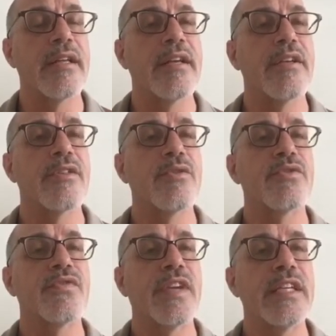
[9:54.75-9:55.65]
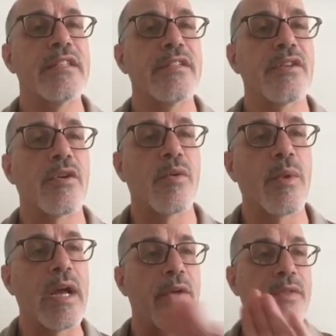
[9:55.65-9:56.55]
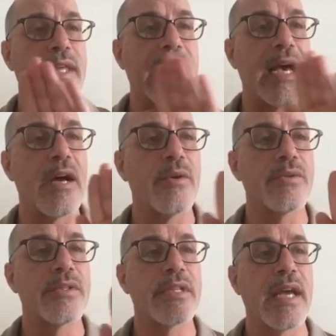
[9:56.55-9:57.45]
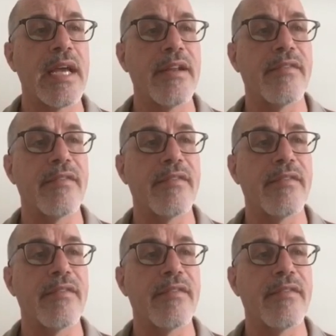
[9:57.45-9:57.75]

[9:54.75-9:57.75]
those faces are around the outside of it.